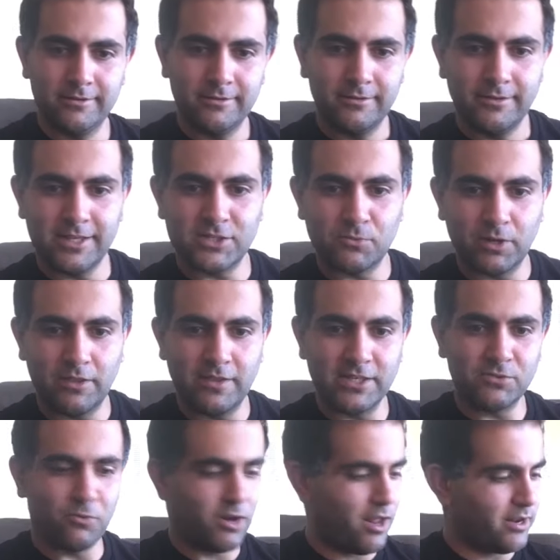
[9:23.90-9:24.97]
this one and
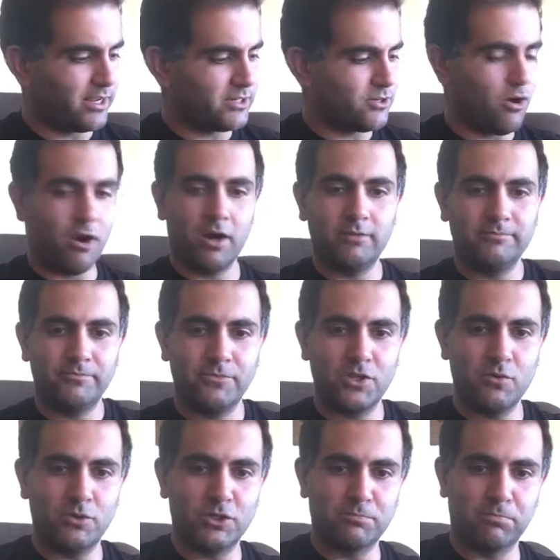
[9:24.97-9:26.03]
this one on a guitar,
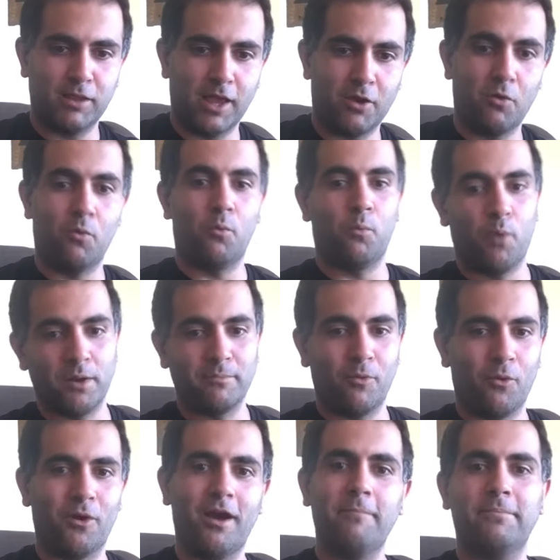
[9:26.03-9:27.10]
you would just pluck one
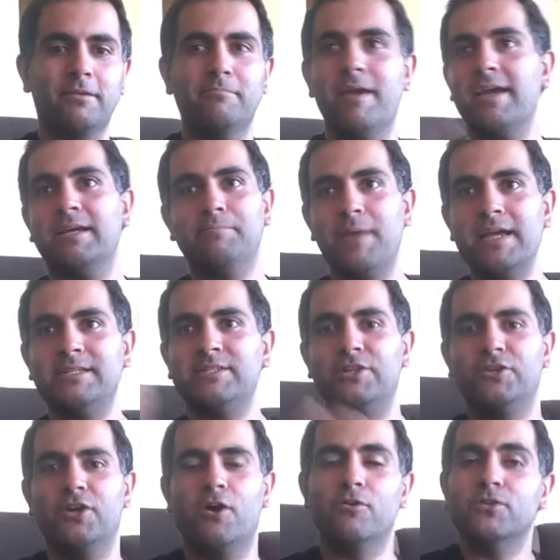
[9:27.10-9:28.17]
more up and make a
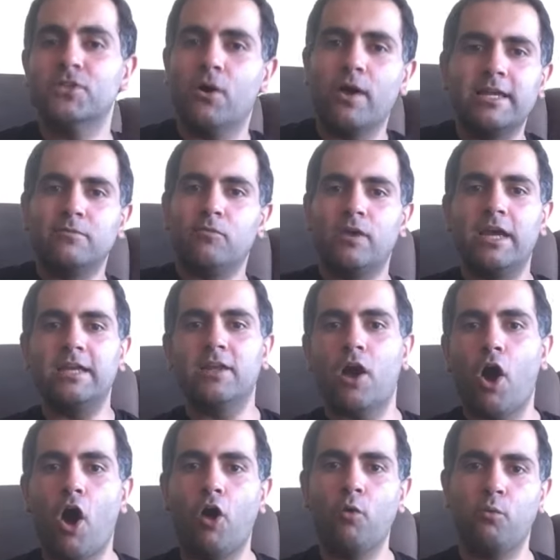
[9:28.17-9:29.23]
bassier note. So it
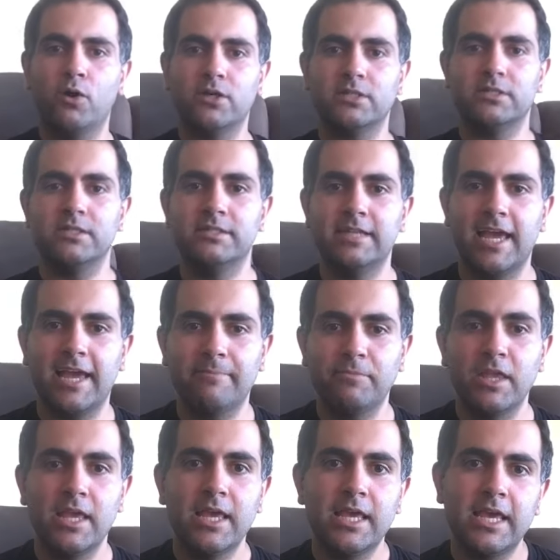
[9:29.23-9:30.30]
all works the same.
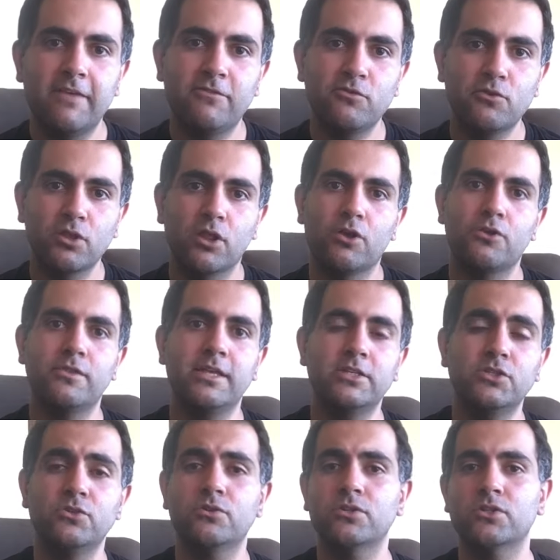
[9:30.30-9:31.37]
If you can learn
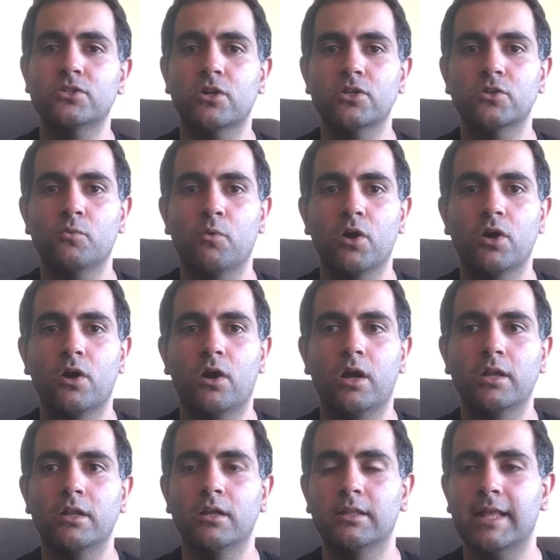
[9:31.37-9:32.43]
this, you can start to work
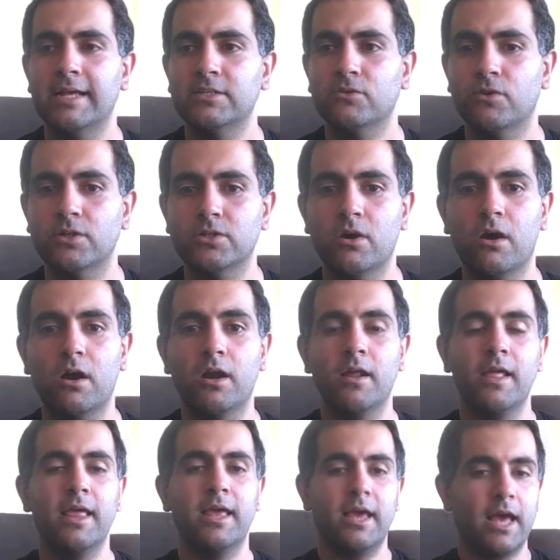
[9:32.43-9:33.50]
on classical guitar.
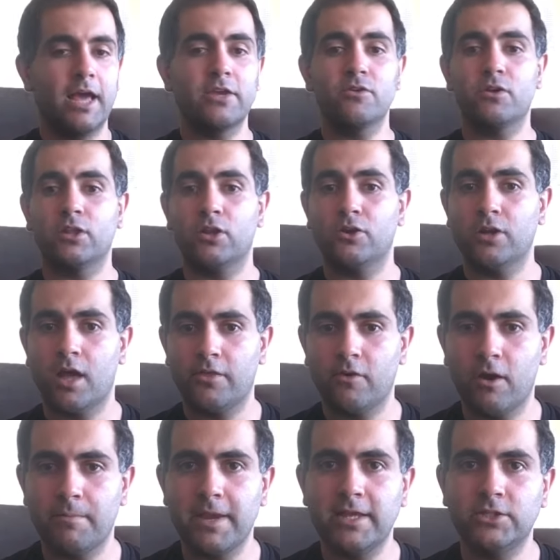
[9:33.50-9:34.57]
You can learn other
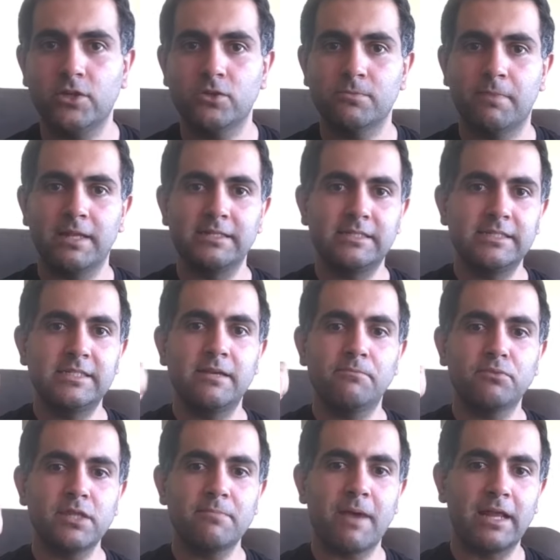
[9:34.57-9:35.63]
arpeggios, but
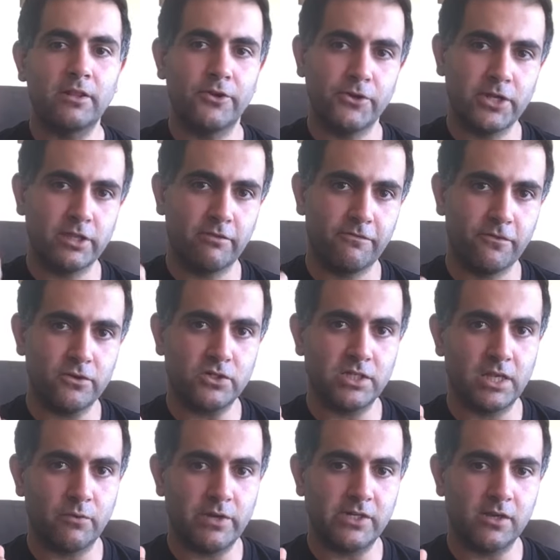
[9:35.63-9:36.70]
simply by learning the first
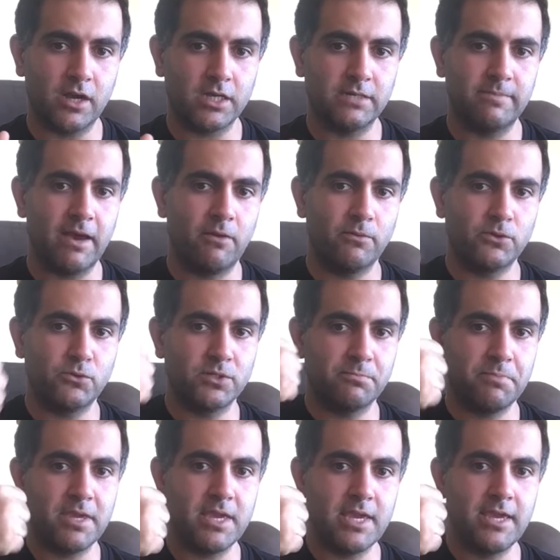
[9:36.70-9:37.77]
thing we talked about, which was
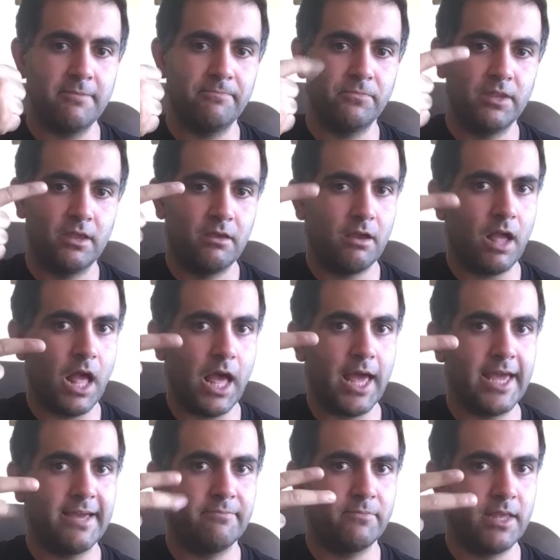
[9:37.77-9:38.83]
P,
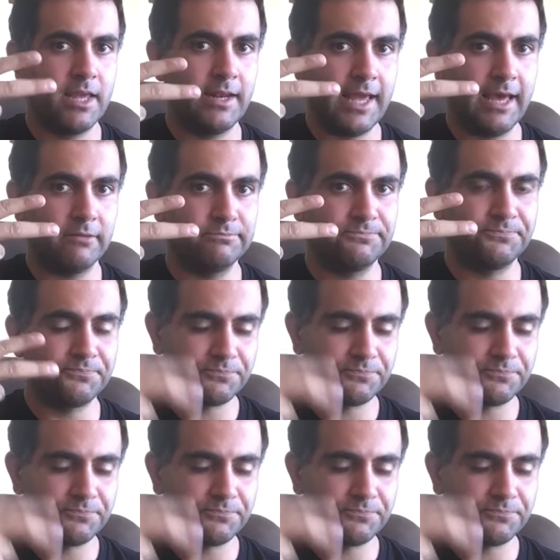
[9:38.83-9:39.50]
I, and M,